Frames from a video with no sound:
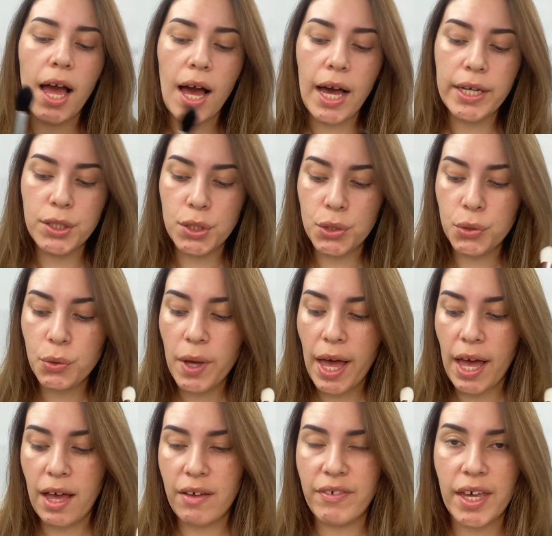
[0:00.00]
I do
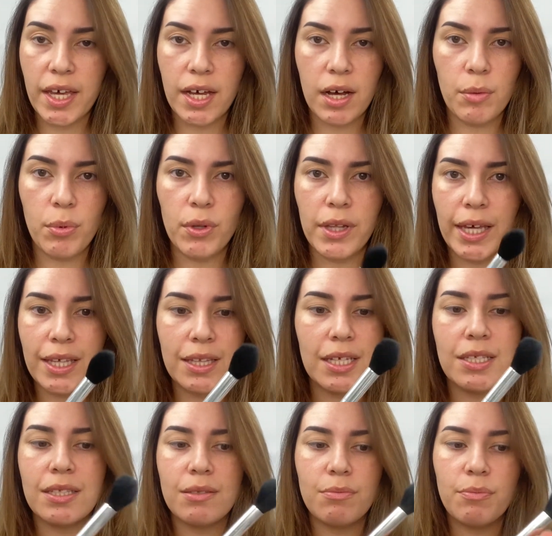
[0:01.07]
have a couple like
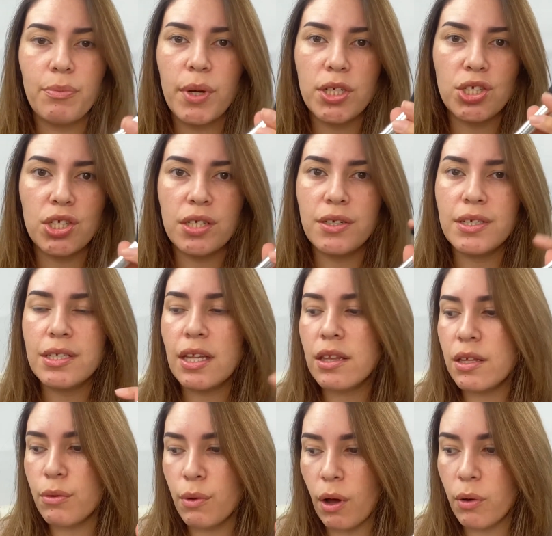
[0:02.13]
this brush. There is
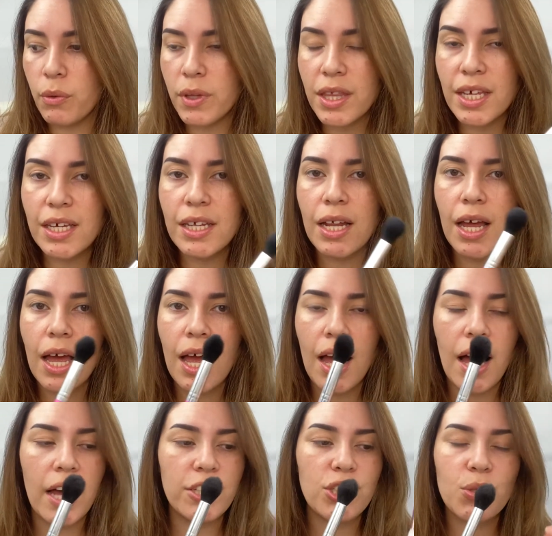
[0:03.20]
nothing wrong with it.
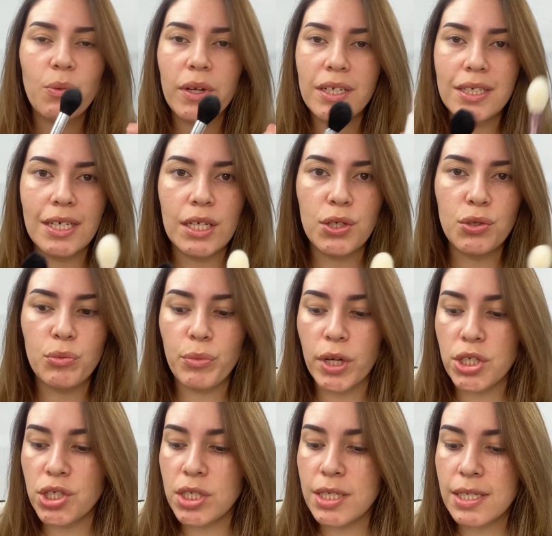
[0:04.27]
I just wanted to get new
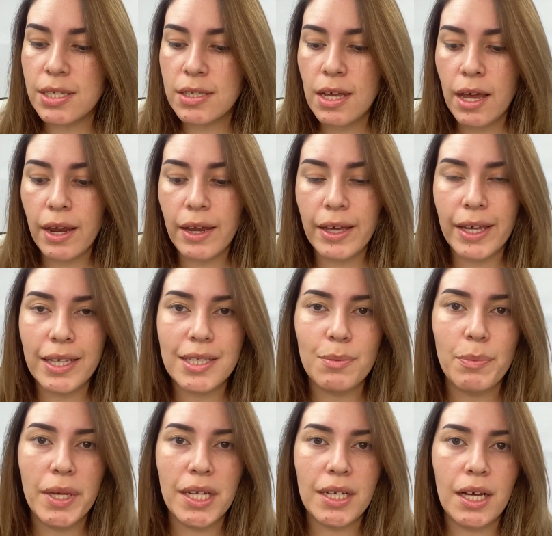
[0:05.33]
brushes. It's
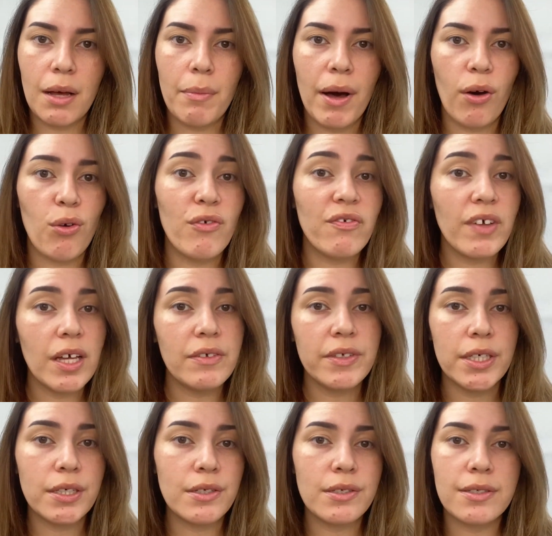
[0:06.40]
been about 5
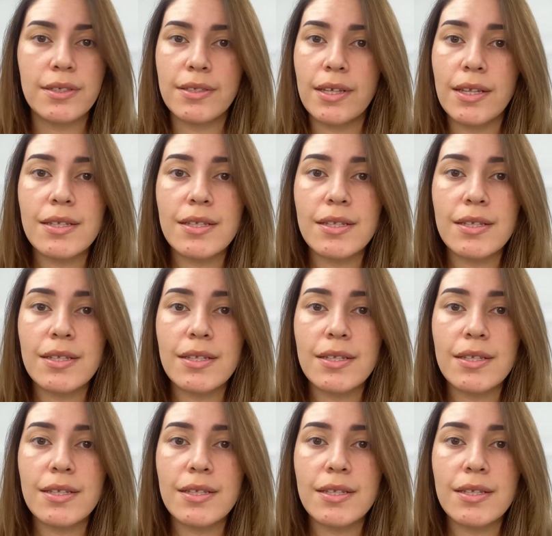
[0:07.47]
years since